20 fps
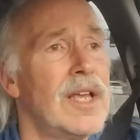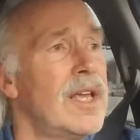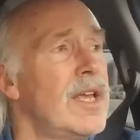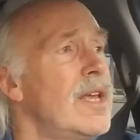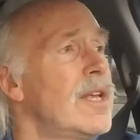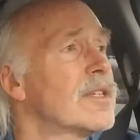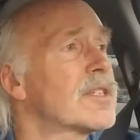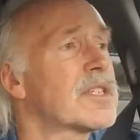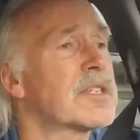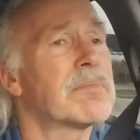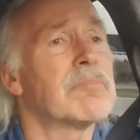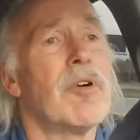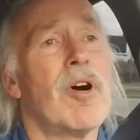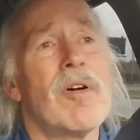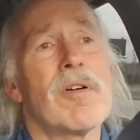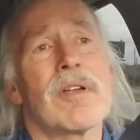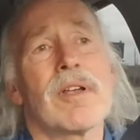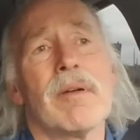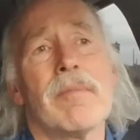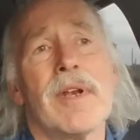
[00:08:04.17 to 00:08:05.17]
There's
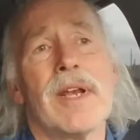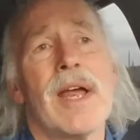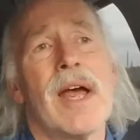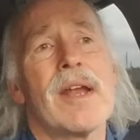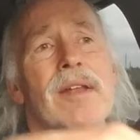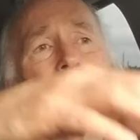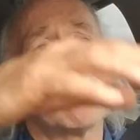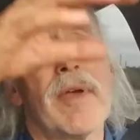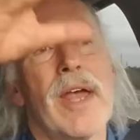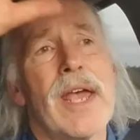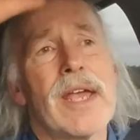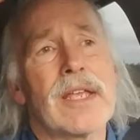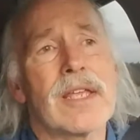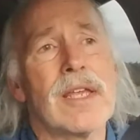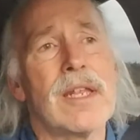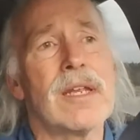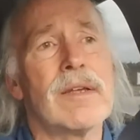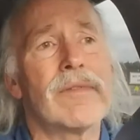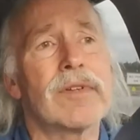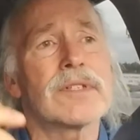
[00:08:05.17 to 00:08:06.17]
smoke coming out of the back
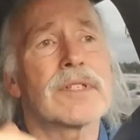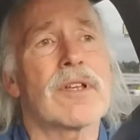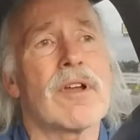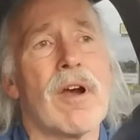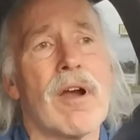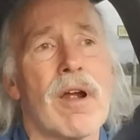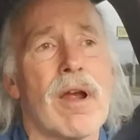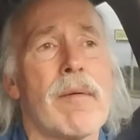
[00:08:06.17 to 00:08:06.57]
end of his car.